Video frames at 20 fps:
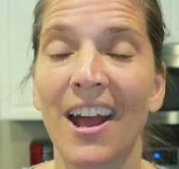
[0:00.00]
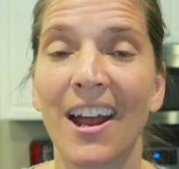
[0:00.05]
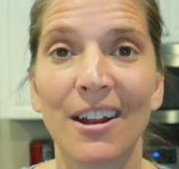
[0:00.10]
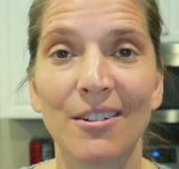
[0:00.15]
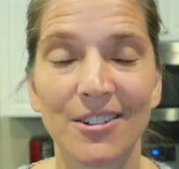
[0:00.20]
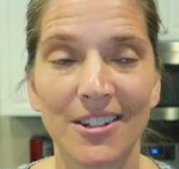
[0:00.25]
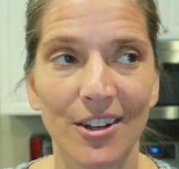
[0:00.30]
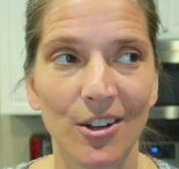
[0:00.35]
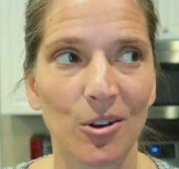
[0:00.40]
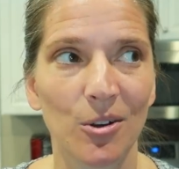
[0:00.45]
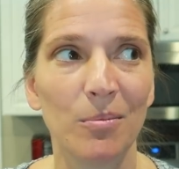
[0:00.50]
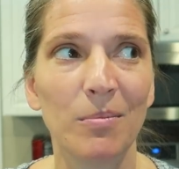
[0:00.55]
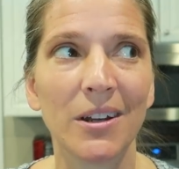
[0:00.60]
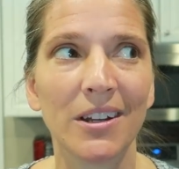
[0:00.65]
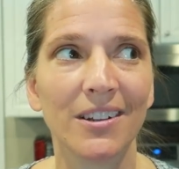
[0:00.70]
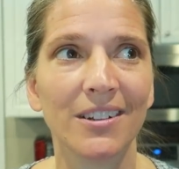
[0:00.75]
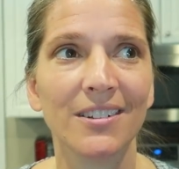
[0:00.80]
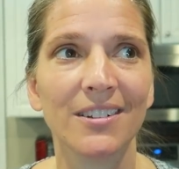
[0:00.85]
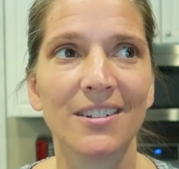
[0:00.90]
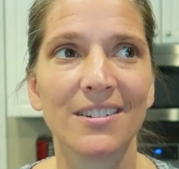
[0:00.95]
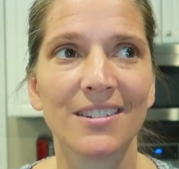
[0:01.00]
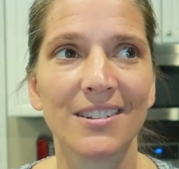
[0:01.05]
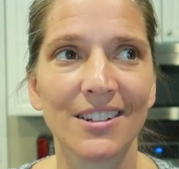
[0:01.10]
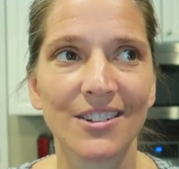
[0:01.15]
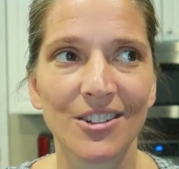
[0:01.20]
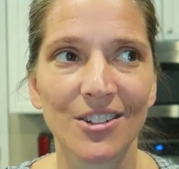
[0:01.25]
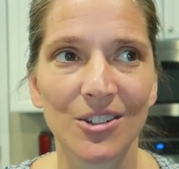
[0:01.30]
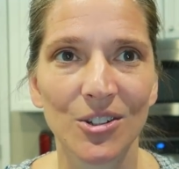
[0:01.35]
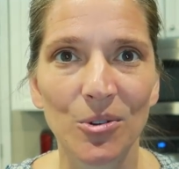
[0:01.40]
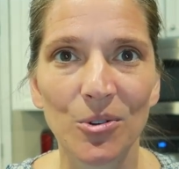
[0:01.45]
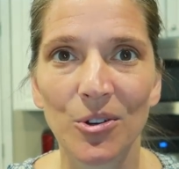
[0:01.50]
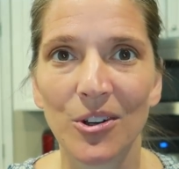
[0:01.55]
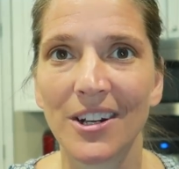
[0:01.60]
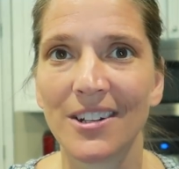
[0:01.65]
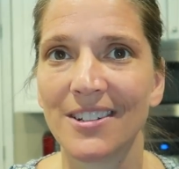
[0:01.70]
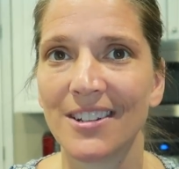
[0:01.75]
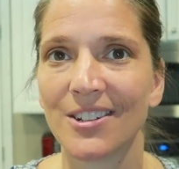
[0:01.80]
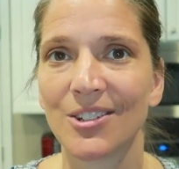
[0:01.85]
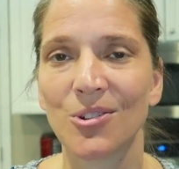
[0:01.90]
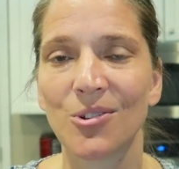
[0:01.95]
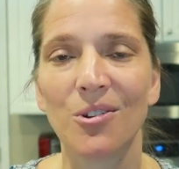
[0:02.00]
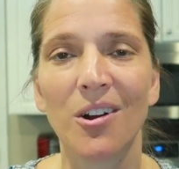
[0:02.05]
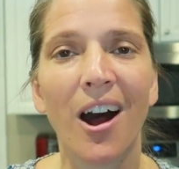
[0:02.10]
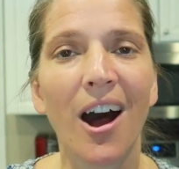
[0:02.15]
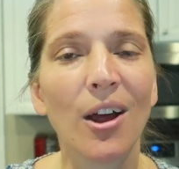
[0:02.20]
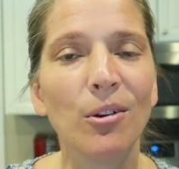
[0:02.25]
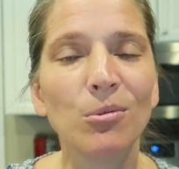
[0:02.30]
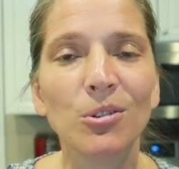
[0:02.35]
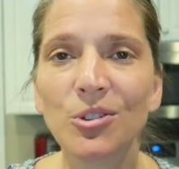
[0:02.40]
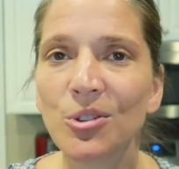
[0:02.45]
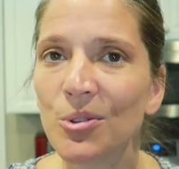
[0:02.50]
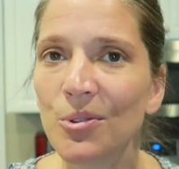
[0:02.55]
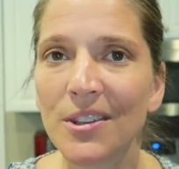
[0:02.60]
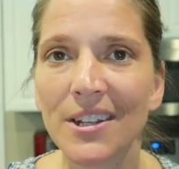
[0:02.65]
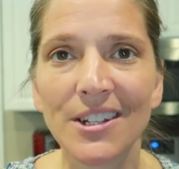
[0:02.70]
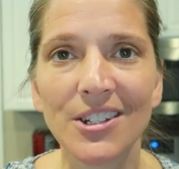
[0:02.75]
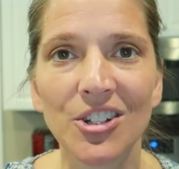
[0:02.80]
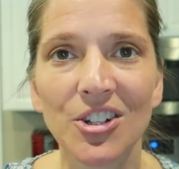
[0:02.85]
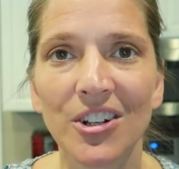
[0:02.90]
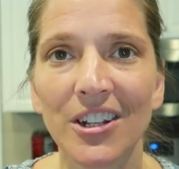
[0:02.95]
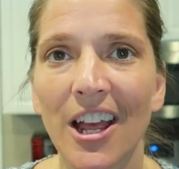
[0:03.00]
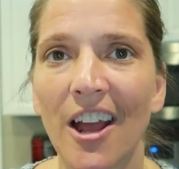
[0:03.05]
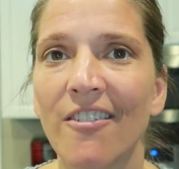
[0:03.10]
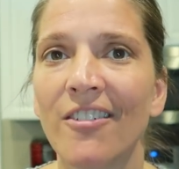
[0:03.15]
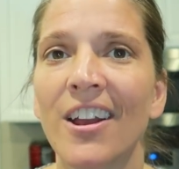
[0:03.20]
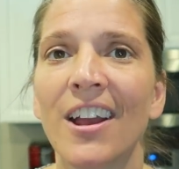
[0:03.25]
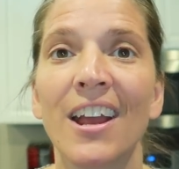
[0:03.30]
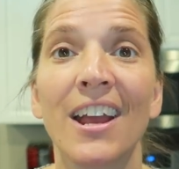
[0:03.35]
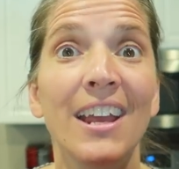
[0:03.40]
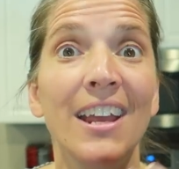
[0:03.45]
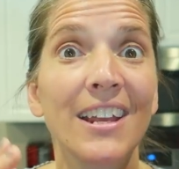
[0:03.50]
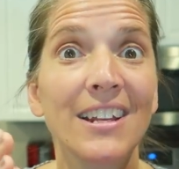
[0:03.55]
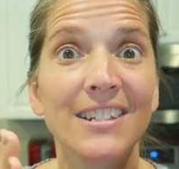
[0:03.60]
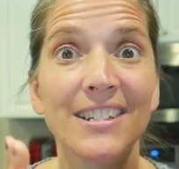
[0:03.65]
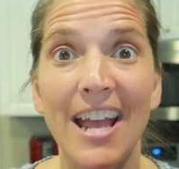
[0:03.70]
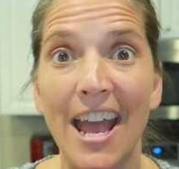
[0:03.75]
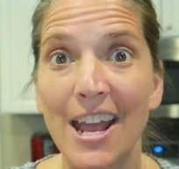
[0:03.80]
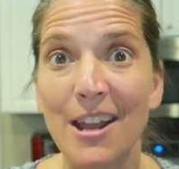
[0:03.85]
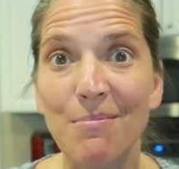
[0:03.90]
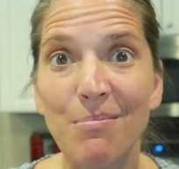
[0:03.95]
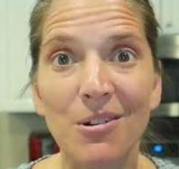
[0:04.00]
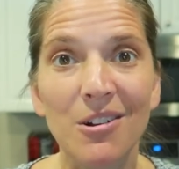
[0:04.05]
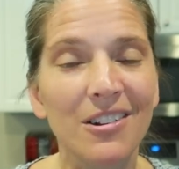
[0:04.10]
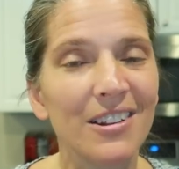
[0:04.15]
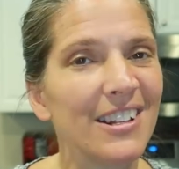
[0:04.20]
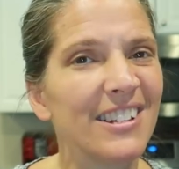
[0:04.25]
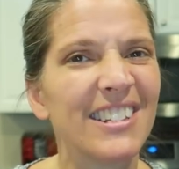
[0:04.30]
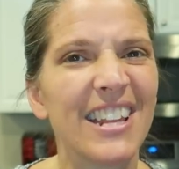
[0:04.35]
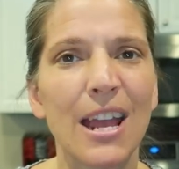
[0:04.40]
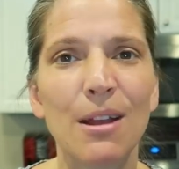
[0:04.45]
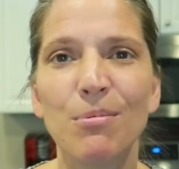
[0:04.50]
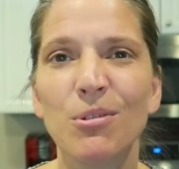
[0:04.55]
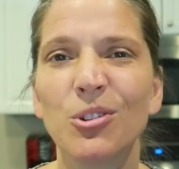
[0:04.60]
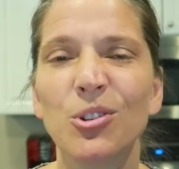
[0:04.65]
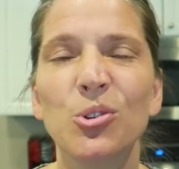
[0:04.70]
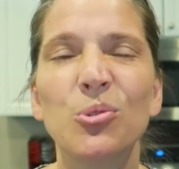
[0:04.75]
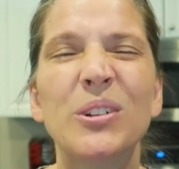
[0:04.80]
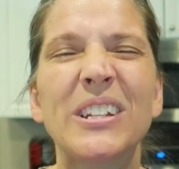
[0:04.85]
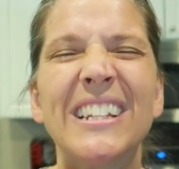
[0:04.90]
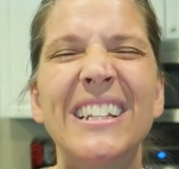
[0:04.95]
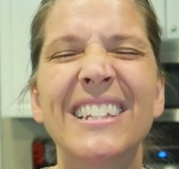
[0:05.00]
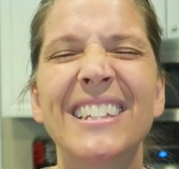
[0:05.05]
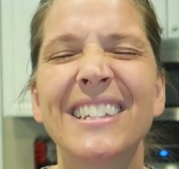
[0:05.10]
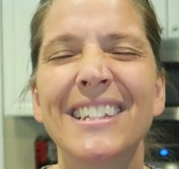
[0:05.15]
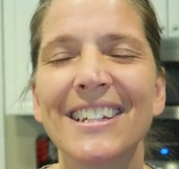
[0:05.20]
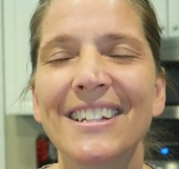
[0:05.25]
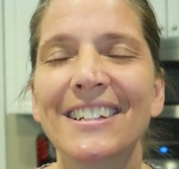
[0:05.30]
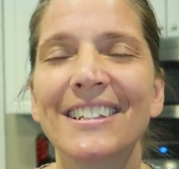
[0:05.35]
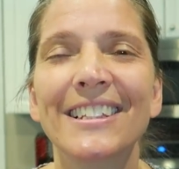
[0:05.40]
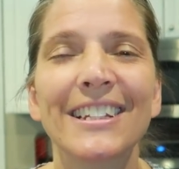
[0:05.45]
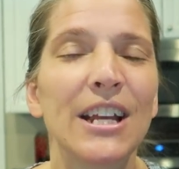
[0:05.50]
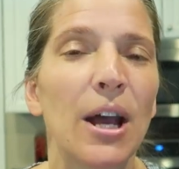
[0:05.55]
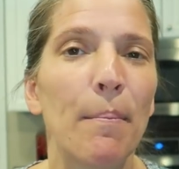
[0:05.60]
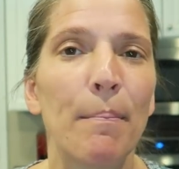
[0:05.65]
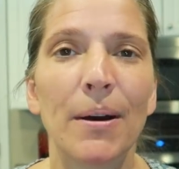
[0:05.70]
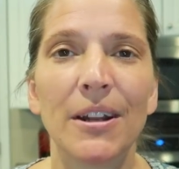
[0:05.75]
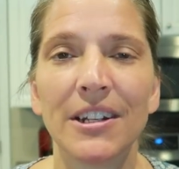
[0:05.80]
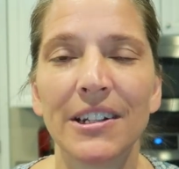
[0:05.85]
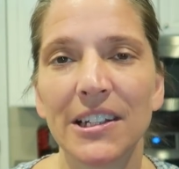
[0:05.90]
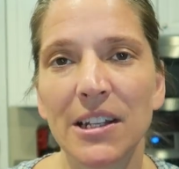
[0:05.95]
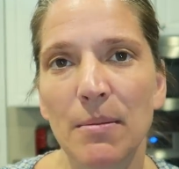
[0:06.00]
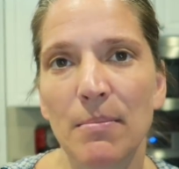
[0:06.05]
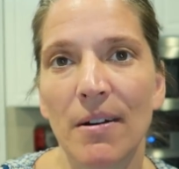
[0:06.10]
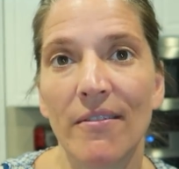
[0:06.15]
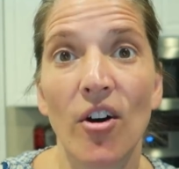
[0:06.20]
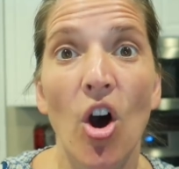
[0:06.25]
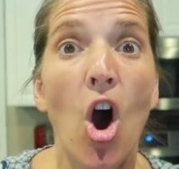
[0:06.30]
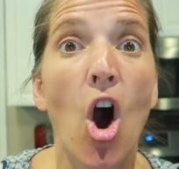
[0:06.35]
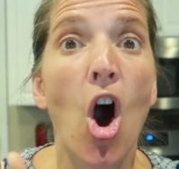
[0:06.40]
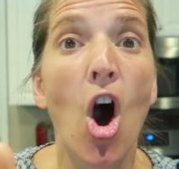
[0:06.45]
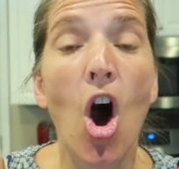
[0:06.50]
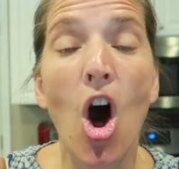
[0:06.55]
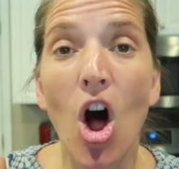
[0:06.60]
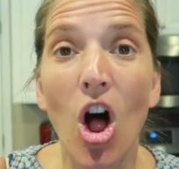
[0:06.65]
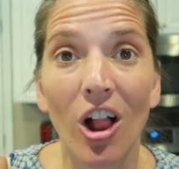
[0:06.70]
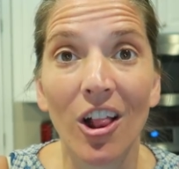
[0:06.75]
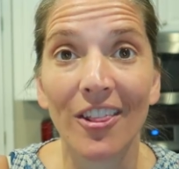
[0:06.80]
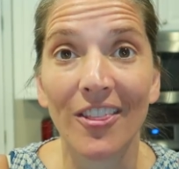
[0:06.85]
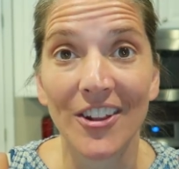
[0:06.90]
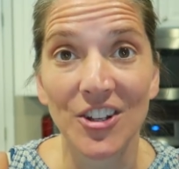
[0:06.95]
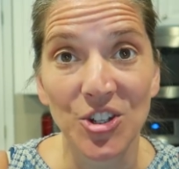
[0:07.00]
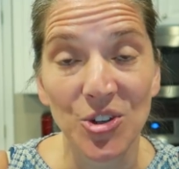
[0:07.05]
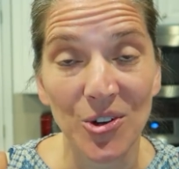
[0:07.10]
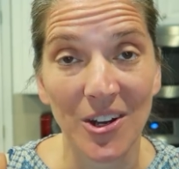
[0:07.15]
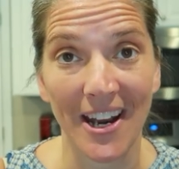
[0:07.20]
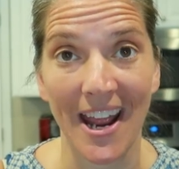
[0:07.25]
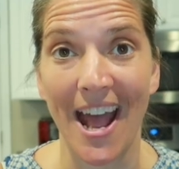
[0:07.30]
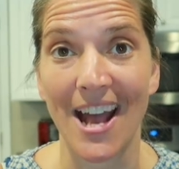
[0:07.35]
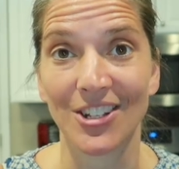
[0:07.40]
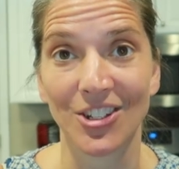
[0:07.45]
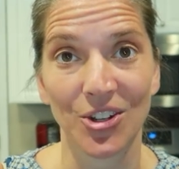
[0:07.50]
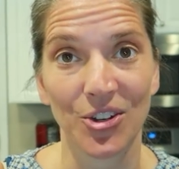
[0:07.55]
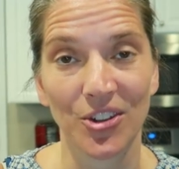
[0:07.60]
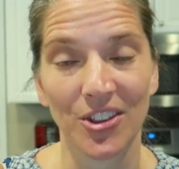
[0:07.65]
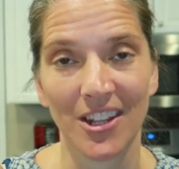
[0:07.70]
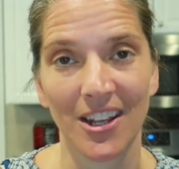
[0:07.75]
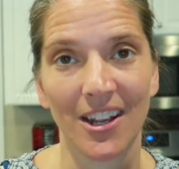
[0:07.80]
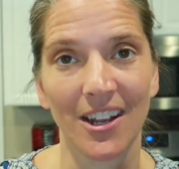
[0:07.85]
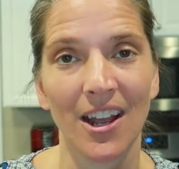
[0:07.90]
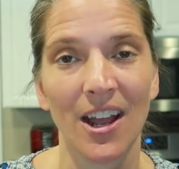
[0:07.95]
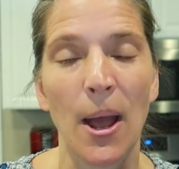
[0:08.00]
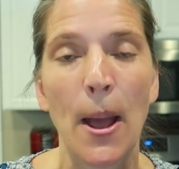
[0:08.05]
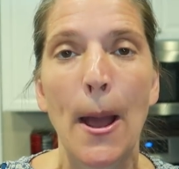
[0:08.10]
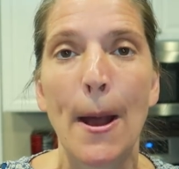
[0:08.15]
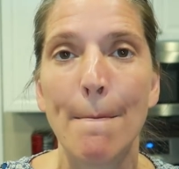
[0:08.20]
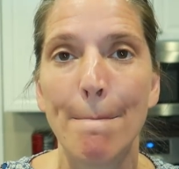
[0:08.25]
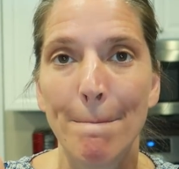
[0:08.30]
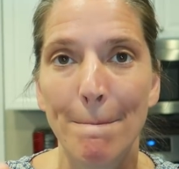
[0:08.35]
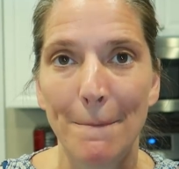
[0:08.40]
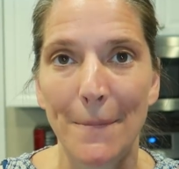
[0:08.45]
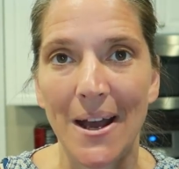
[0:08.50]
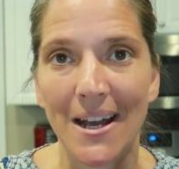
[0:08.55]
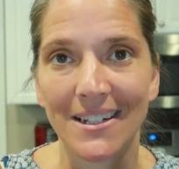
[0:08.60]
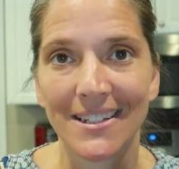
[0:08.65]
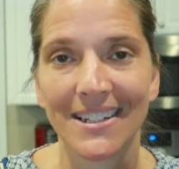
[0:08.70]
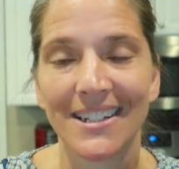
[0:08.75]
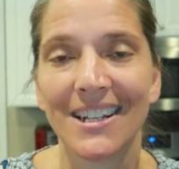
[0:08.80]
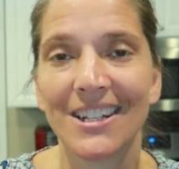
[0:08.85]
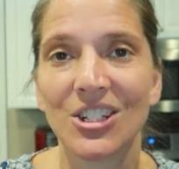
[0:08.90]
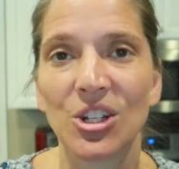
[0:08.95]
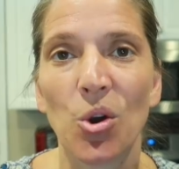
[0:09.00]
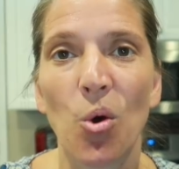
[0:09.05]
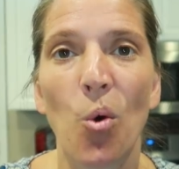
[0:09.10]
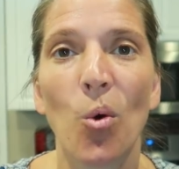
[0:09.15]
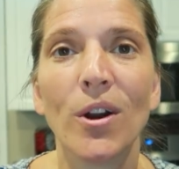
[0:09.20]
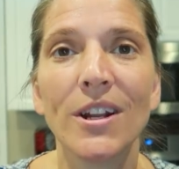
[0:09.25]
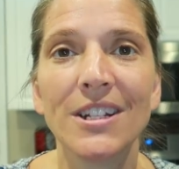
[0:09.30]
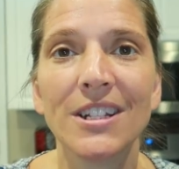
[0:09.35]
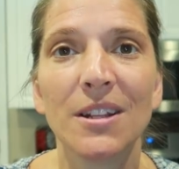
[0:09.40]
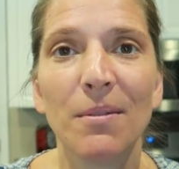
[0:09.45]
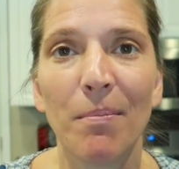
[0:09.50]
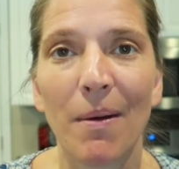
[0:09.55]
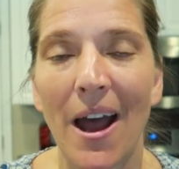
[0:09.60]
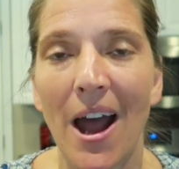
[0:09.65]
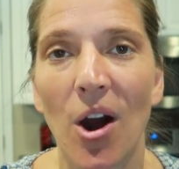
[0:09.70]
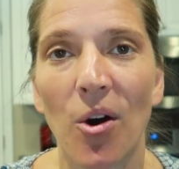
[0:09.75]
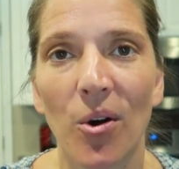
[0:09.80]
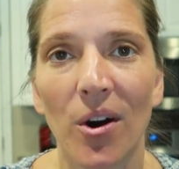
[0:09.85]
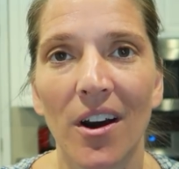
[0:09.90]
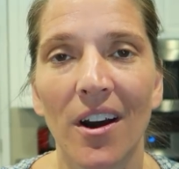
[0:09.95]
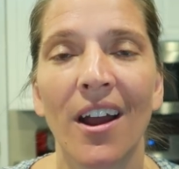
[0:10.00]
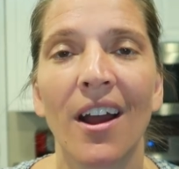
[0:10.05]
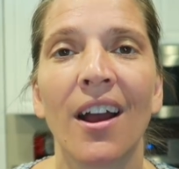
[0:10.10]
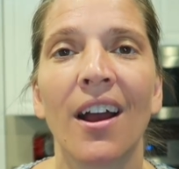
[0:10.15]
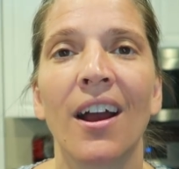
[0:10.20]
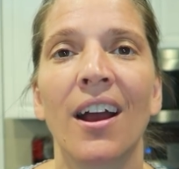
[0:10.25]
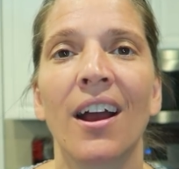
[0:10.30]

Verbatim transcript: And I was like, oh my goodness, that's so crazy. So God will do things in your life. He is able, He is able to do exceedingly abundantly above all that you could ask or think. But it's according to the power